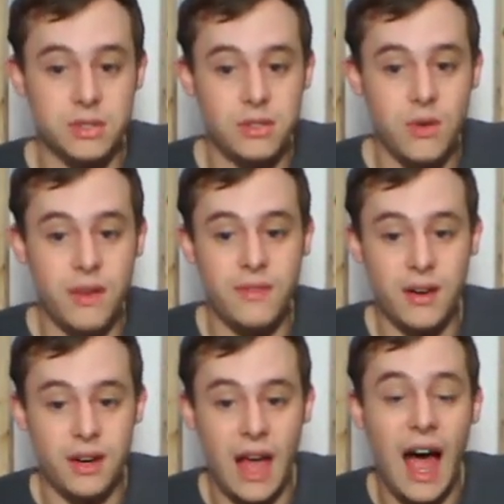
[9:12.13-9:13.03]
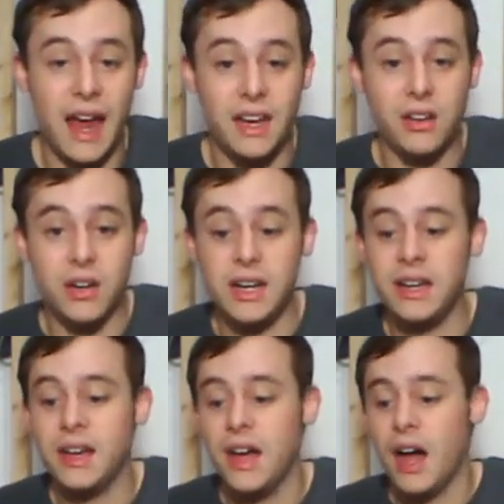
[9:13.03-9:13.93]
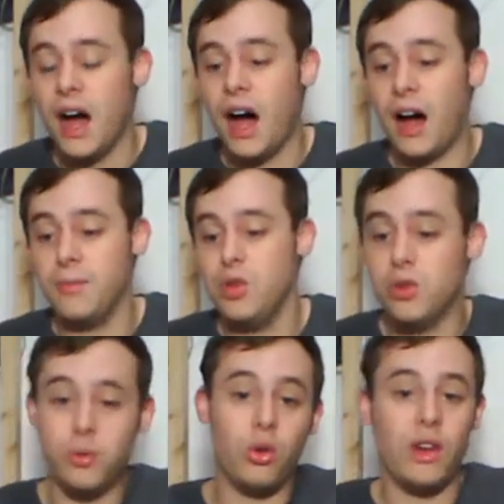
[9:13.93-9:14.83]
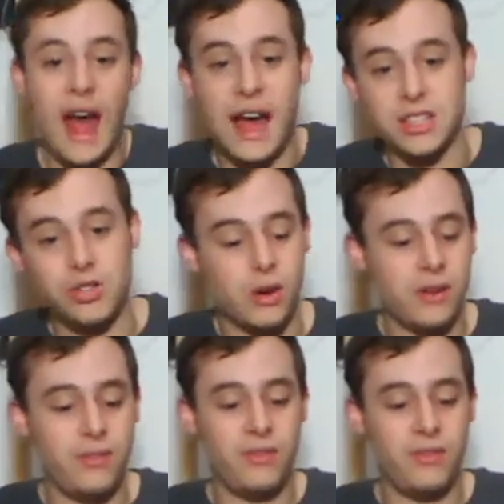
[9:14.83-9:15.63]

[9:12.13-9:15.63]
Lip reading: to a very high degree, you could pull an asteroids